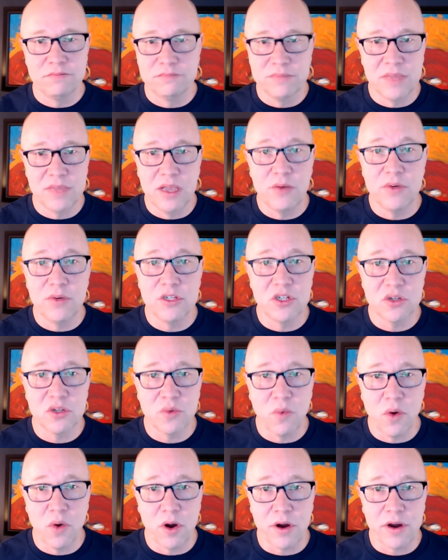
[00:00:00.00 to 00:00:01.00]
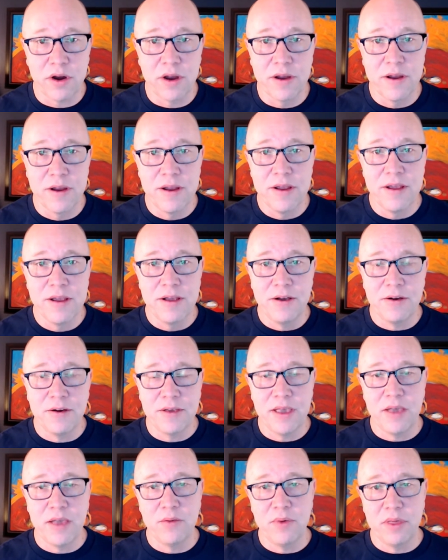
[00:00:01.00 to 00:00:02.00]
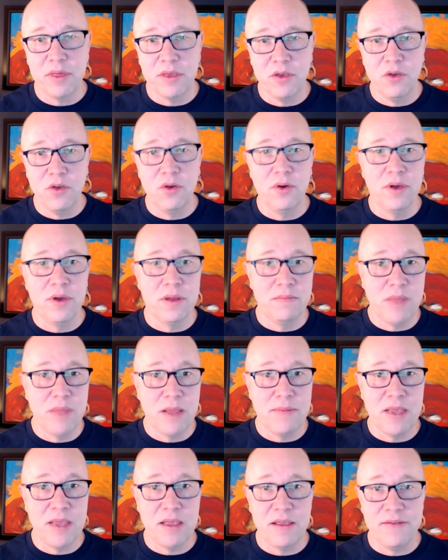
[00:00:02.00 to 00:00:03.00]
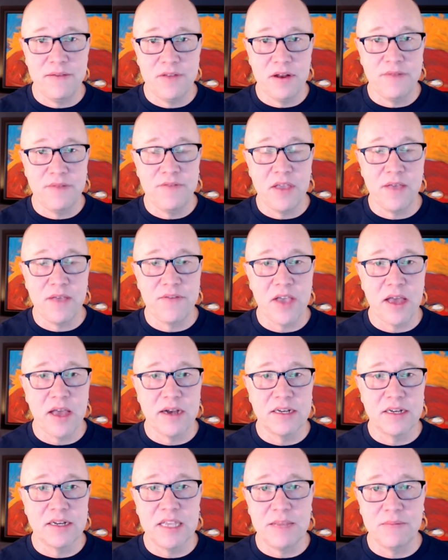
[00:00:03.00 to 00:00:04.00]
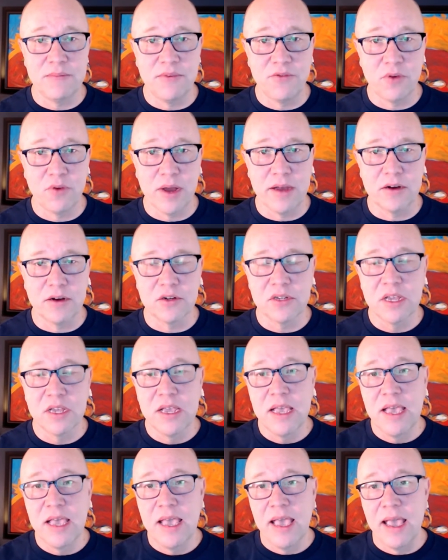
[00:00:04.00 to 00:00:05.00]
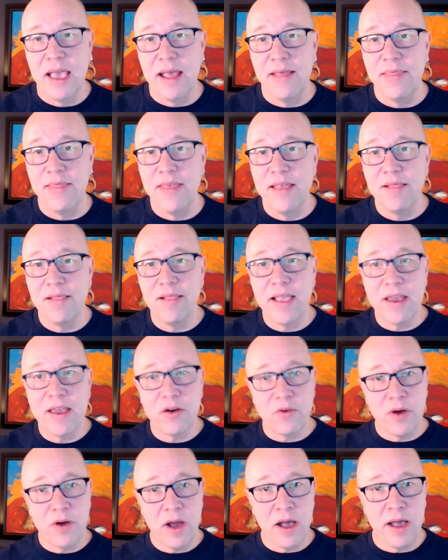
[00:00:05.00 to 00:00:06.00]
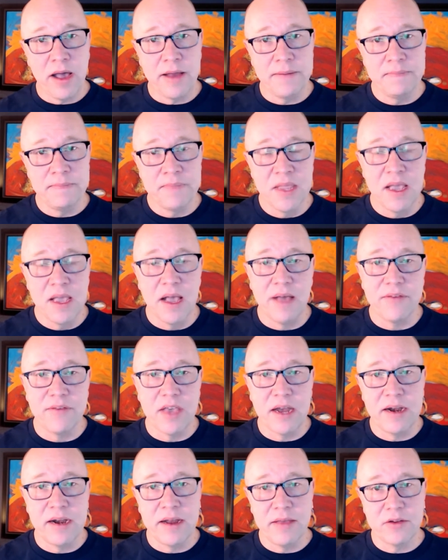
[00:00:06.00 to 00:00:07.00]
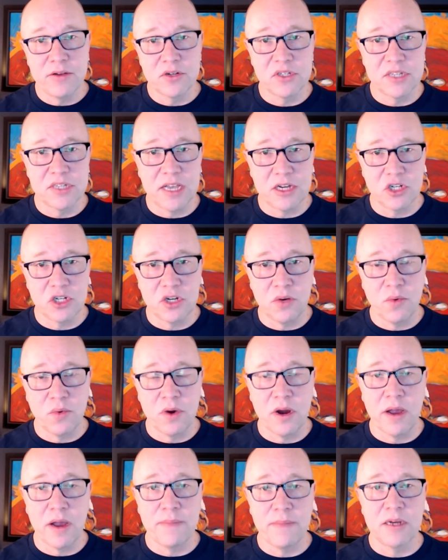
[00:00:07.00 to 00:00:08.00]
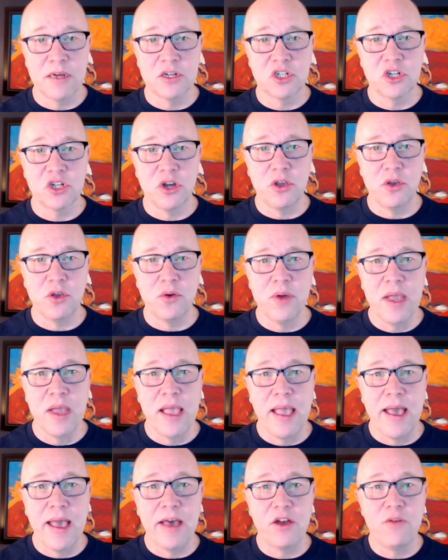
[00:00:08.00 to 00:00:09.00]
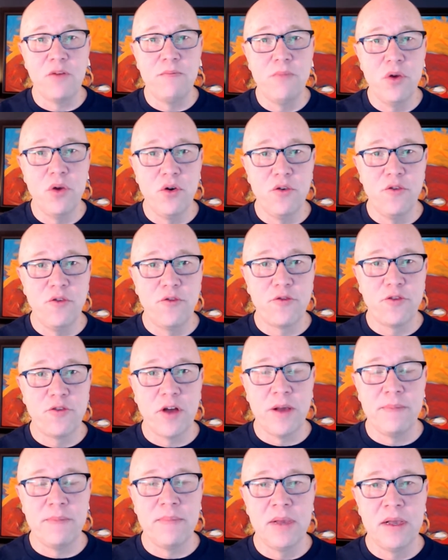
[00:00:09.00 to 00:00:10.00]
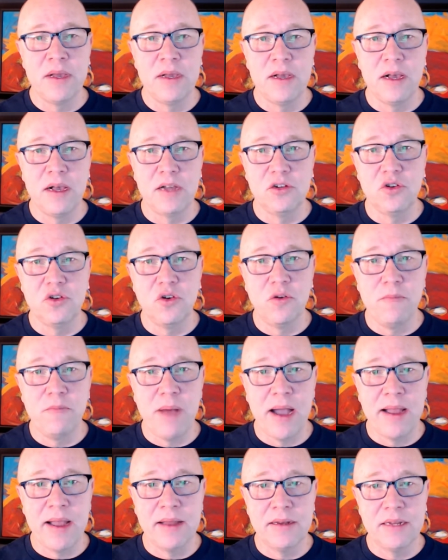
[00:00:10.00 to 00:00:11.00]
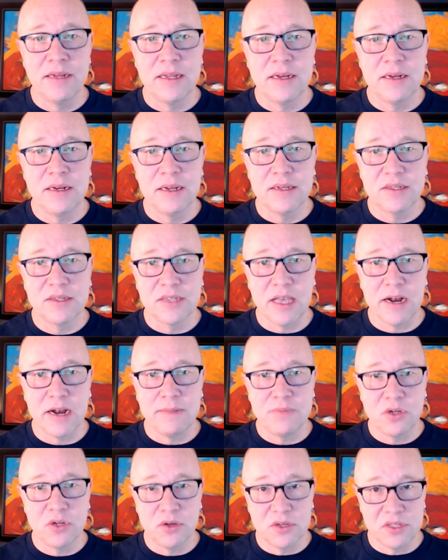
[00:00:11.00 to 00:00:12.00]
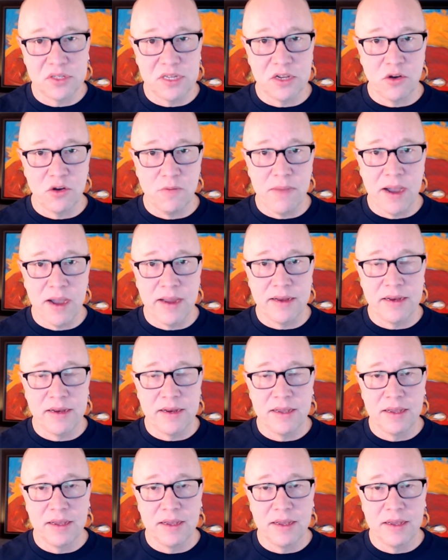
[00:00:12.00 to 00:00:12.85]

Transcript: it would just work, okay, with you, and maybe even if you've got a team of writers. And then later on, I've got another section where I'm going to show you how to move from a dual binding setup to a single bind